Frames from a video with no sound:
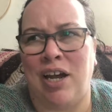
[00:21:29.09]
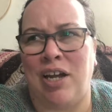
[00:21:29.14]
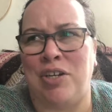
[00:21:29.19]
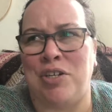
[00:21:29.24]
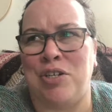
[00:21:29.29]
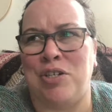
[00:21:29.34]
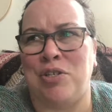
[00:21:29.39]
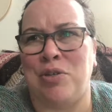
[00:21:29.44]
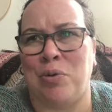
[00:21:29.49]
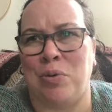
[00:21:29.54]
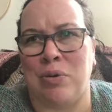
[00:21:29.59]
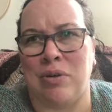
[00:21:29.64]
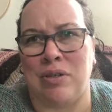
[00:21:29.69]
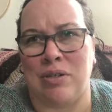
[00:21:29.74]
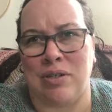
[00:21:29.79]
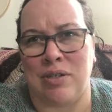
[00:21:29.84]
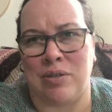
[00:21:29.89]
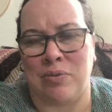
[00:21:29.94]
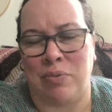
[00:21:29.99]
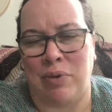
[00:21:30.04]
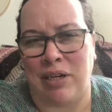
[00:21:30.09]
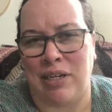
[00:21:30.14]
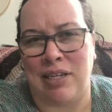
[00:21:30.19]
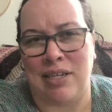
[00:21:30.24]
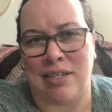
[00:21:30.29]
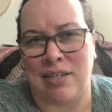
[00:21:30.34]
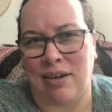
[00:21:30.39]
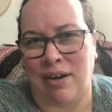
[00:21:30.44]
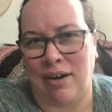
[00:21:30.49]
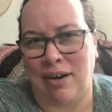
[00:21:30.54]
adores when
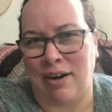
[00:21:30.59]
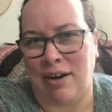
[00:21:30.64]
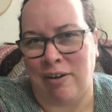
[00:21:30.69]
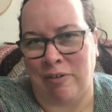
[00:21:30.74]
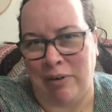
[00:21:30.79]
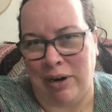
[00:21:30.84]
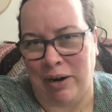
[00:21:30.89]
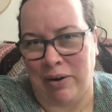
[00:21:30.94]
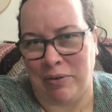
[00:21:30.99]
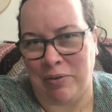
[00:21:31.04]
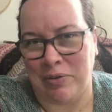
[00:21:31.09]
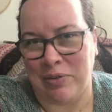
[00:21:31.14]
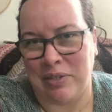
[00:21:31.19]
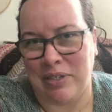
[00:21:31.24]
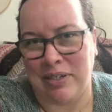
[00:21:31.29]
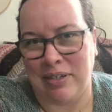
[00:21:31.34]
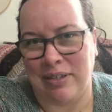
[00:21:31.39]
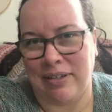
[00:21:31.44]
he's not around.